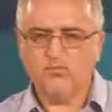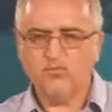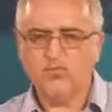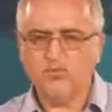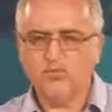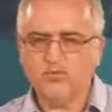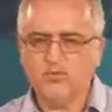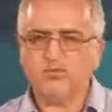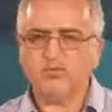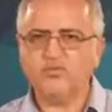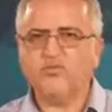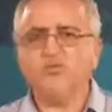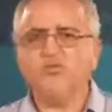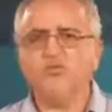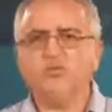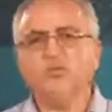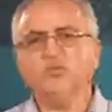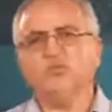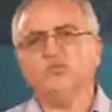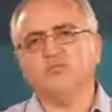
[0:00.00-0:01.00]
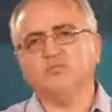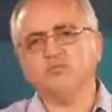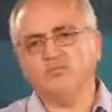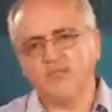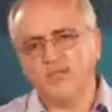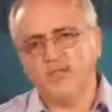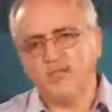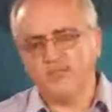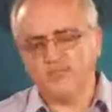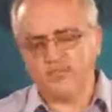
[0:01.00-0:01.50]
Because most of
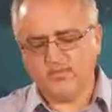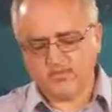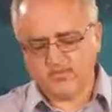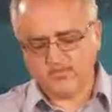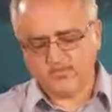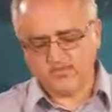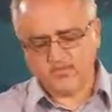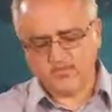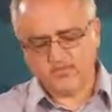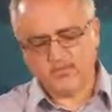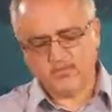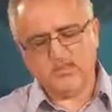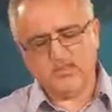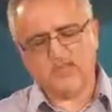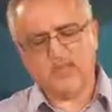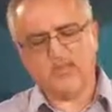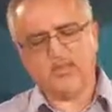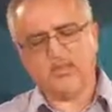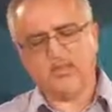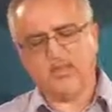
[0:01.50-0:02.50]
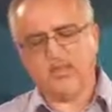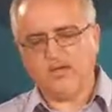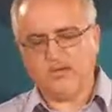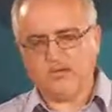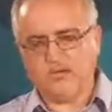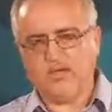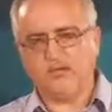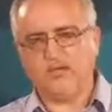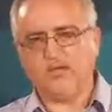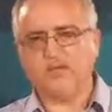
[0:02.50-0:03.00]
the cameras are
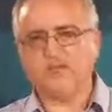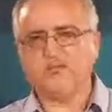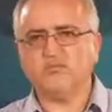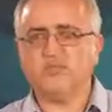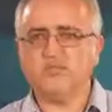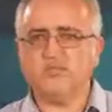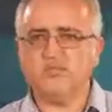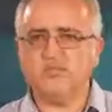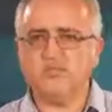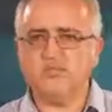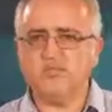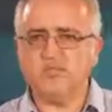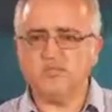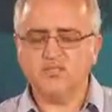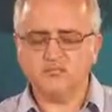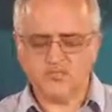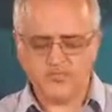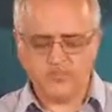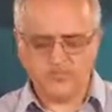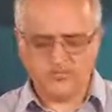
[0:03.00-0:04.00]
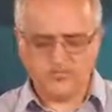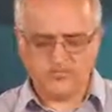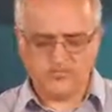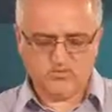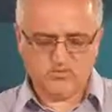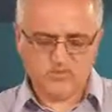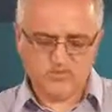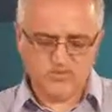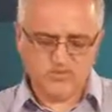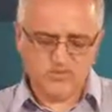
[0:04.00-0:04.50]
analog, as we said in CCTV
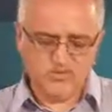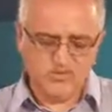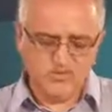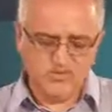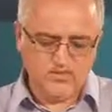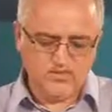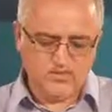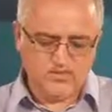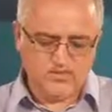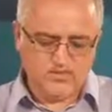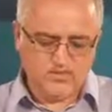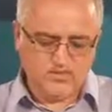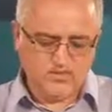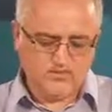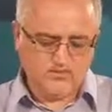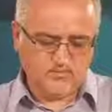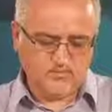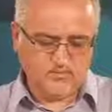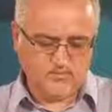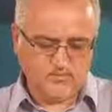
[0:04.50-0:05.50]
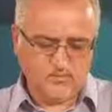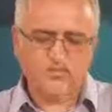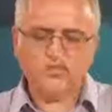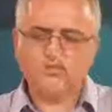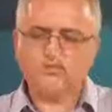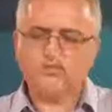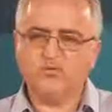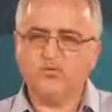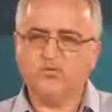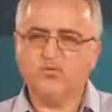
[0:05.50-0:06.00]
today, the way
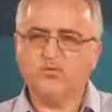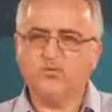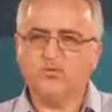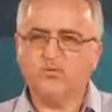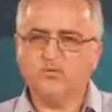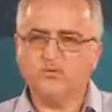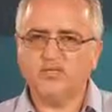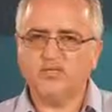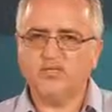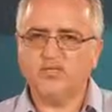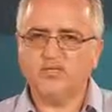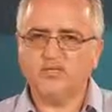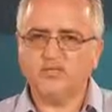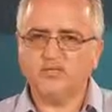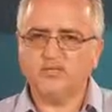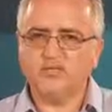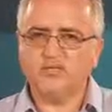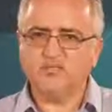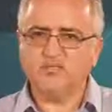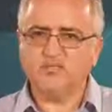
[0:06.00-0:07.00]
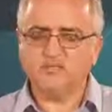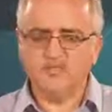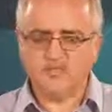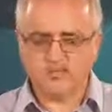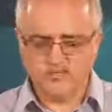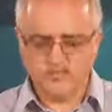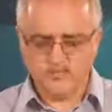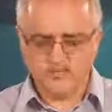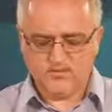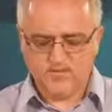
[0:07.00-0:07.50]
to recognize that is that
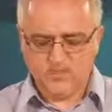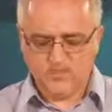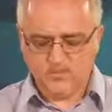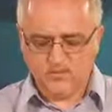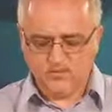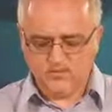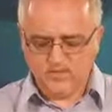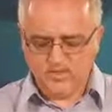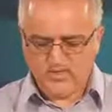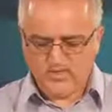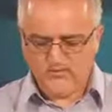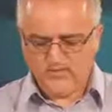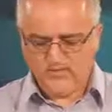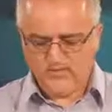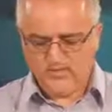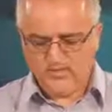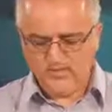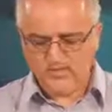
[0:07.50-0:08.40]
they all have